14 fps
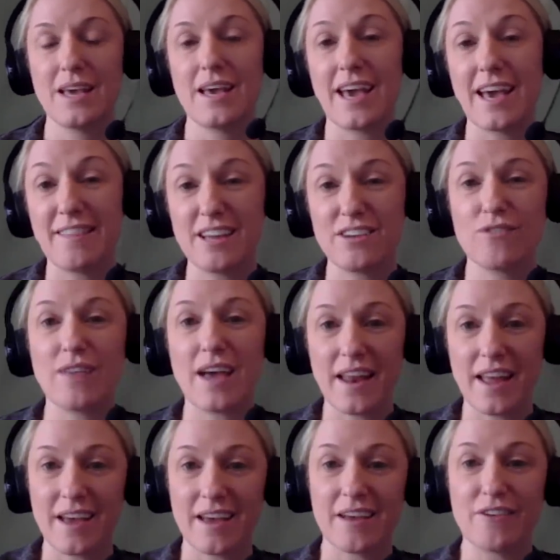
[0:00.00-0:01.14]
And they do that
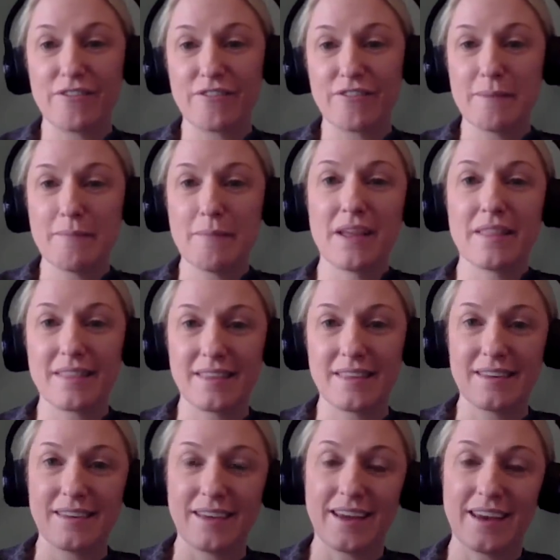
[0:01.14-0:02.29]
every month.
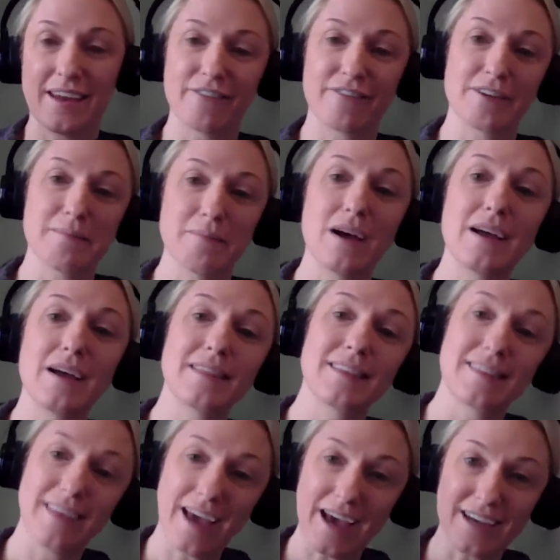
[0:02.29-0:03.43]
And every
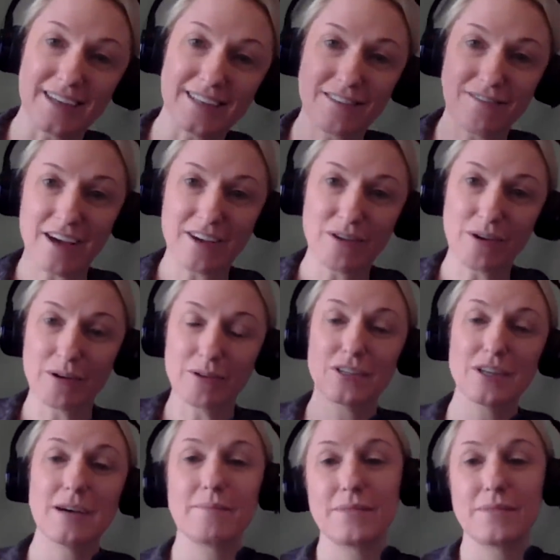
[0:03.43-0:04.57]
month, as the value goes
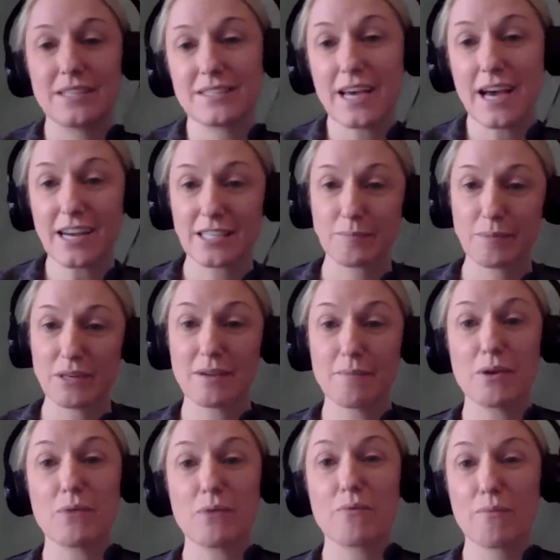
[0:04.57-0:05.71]
up, this tax bill can
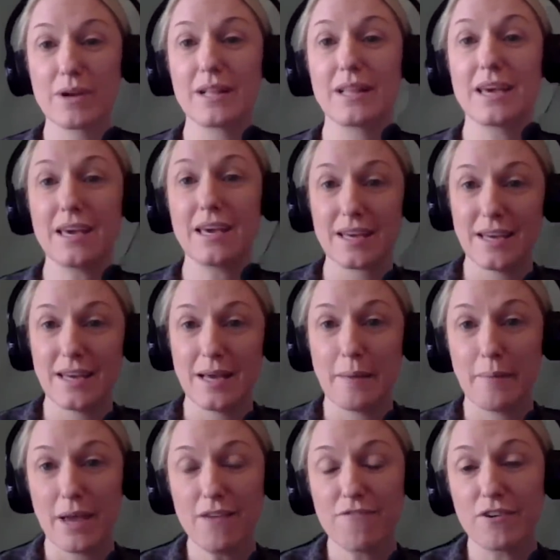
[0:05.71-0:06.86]
be really
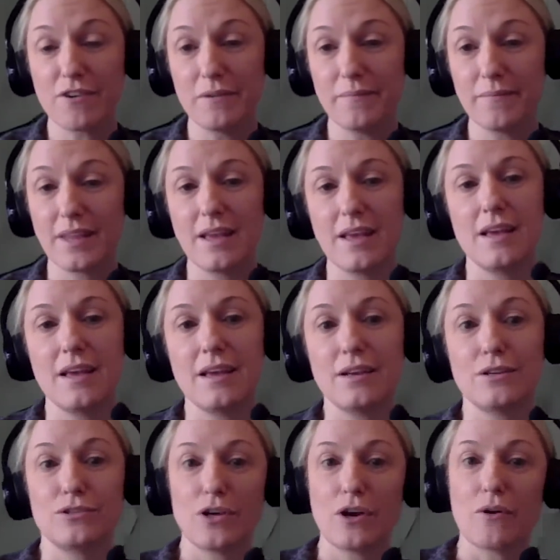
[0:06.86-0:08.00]
painful.
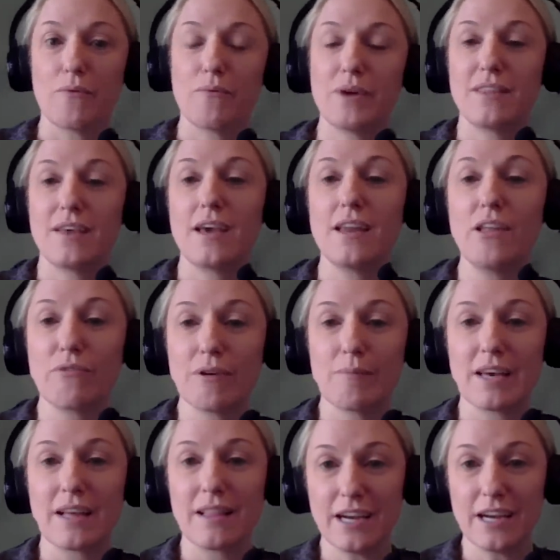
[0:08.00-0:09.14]
So what the
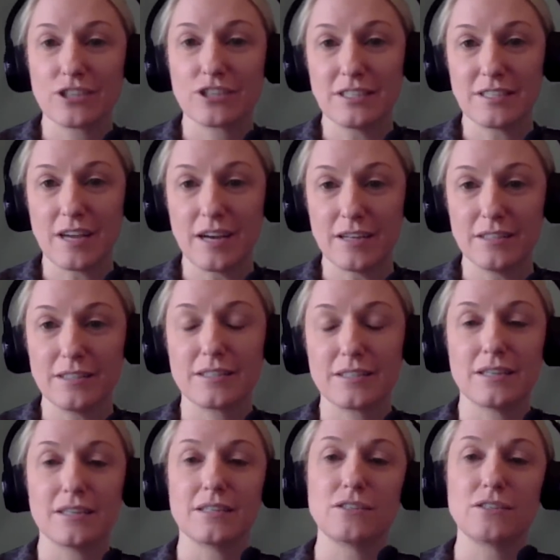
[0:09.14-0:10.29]
83(b) election says
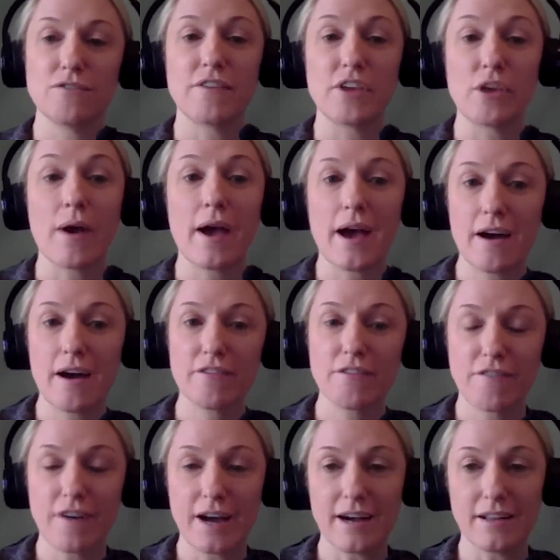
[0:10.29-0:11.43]
is you have to
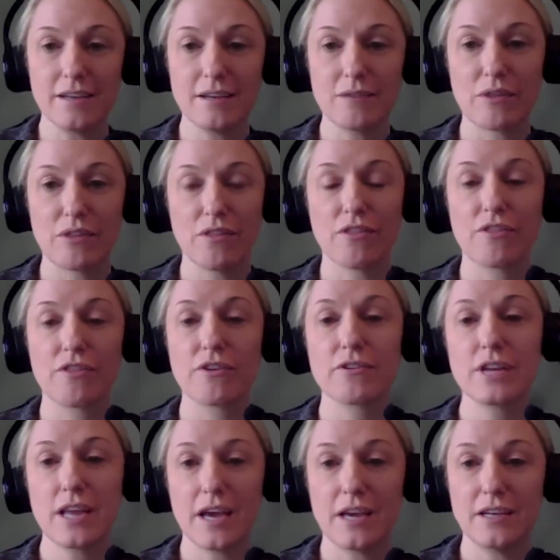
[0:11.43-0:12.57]
file it within
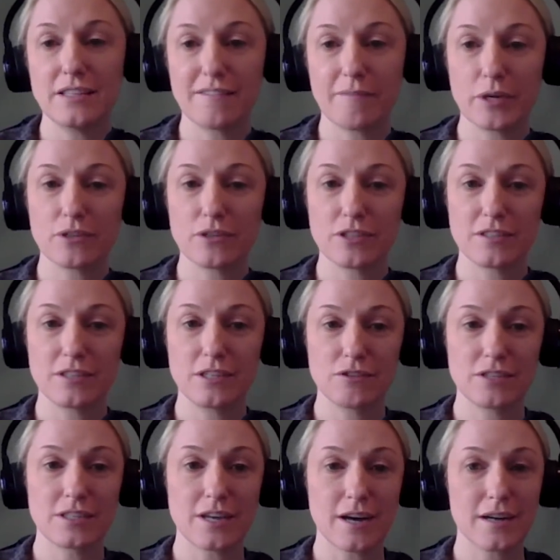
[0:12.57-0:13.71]
30 days of purchasing your
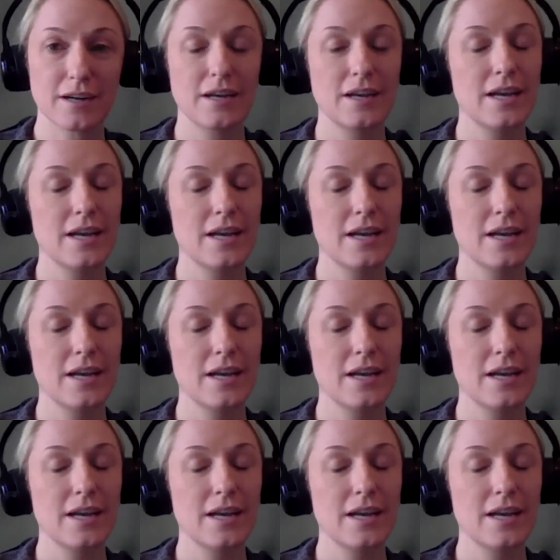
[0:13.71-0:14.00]
stock.